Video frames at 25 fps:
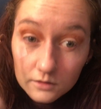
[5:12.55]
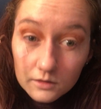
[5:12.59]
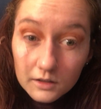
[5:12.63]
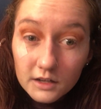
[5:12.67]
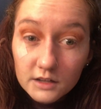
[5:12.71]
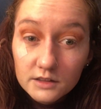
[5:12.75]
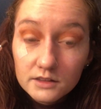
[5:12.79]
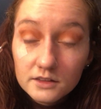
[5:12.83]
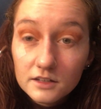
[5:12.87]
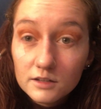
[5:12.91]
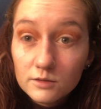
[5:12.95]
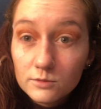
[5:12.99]

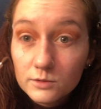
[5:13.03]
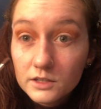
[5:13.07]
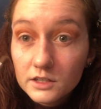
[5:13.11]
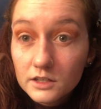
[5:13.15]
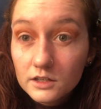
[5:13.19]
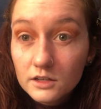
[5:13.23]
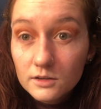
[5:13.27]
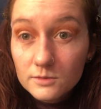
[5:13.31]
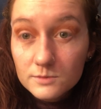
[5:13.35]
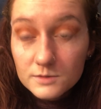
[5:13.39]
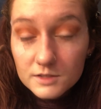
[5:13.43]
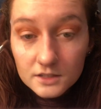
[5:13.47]
I think when
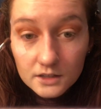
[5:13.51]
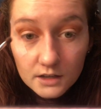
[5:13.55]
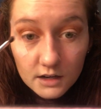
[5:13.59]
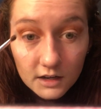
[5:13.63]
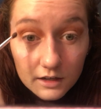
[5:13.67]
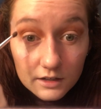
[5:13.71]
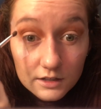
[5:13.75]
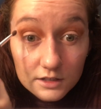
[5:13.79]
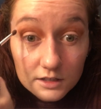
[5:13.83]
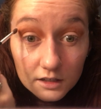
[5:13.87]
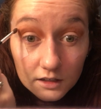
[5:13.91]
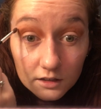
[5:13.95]
it comes to
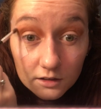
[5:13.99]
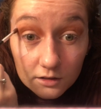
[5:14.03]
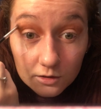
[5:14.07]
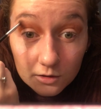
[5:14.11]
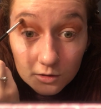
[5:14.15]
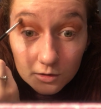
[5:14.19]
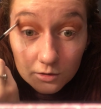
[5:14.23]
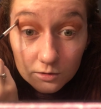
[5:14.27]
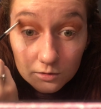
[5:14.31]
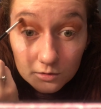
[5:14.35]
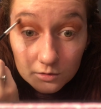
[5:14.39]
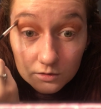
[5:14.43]

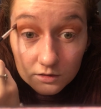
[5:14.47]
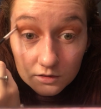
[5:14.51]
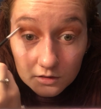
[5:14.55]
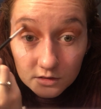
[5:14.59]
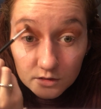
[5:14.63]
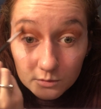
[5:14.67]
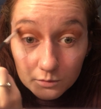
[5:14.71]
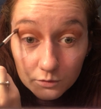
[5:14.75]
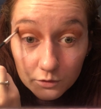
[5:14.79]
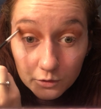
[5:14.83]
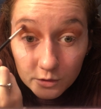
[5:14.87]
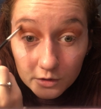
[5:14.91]
eyeshadow,
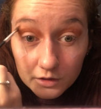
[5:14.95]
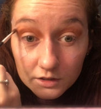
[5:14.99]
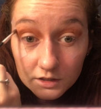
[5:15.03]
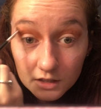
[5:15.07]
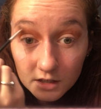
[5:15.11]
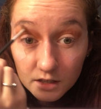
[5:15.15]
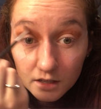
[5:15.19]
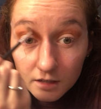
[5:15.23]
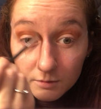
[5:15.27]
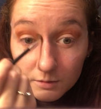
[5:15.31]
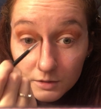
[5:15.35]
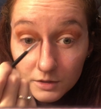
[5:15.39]
the more
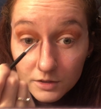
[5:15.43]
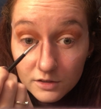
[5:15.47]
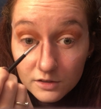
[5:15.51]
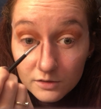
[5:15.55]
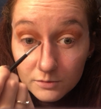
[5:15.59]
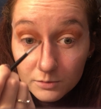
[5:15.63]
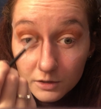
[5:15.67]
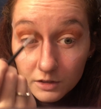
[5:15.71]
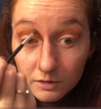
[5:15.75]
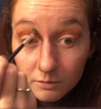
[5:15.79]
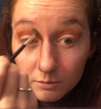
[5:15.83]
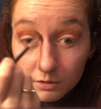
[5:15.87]
time you
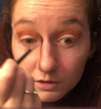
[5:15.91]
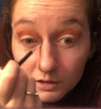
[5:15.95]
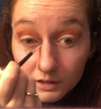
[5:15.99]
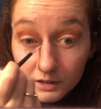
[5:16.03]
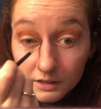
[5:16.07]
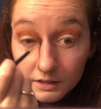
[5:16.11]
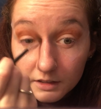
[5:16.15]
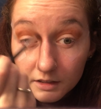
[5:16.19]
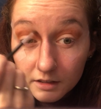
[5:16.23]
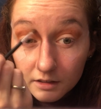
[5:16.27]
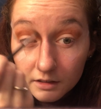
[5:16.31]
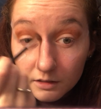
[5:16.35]
spend
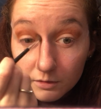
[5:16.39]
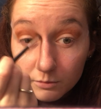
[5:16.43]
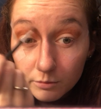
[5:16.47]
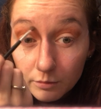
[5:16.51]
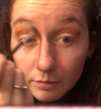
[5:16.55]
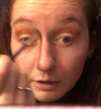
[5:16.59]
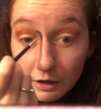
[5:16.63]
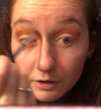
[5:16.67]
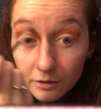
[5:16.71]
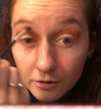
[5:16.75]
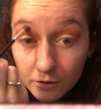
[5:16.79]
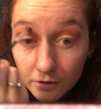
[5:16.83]
blending, the
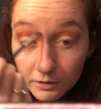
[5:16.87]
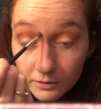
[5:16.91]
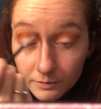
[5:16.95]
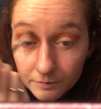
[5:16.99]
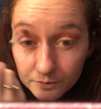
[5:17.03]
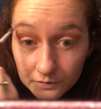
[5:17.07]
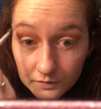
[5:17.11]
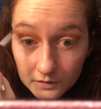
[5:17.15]
better.